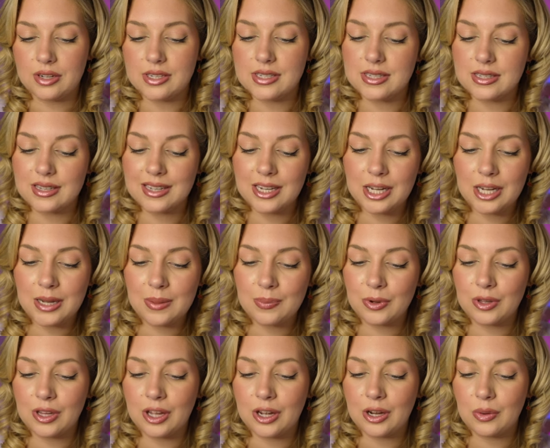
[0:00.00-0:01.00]
to sleep
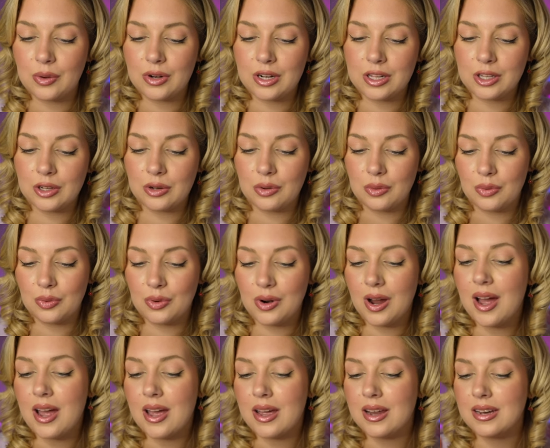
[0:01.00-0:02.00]
or like go on a little
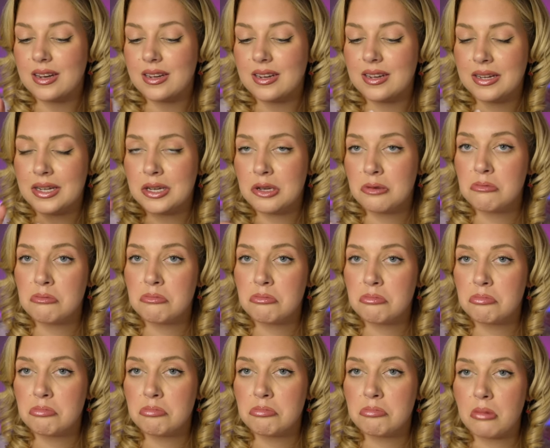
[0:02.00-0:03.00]
run.
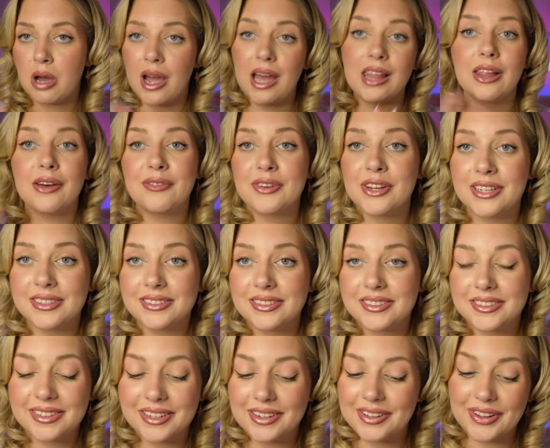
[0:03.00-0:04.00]
I love it.
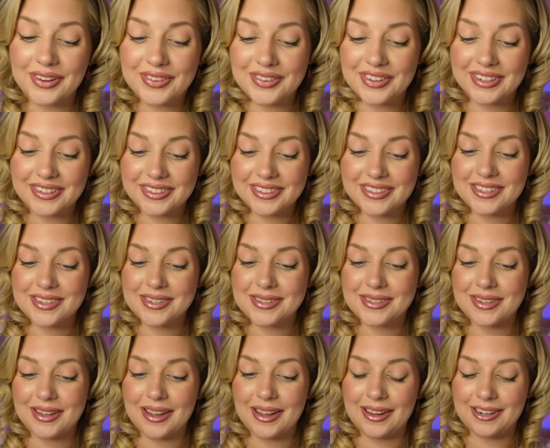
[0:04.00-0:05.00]
I love it.
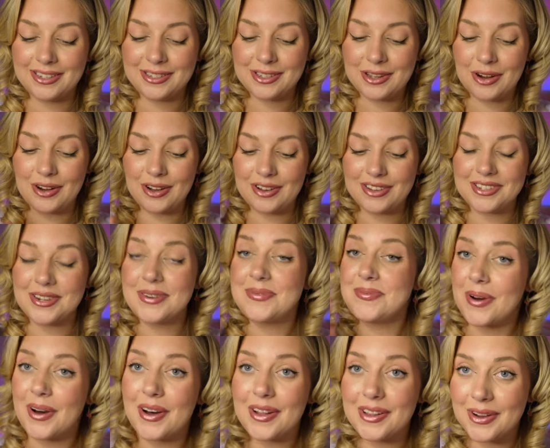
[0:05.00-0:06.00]
It is called
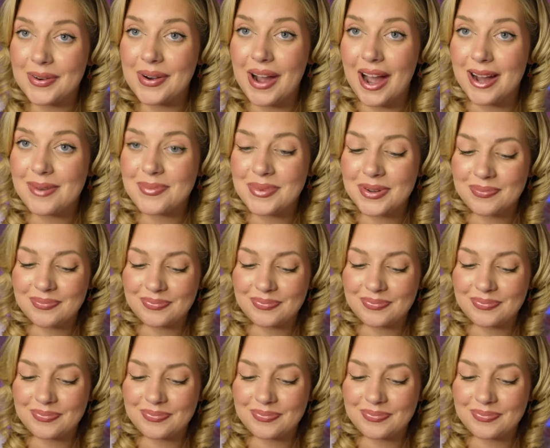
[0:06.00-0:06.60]
Apollo app.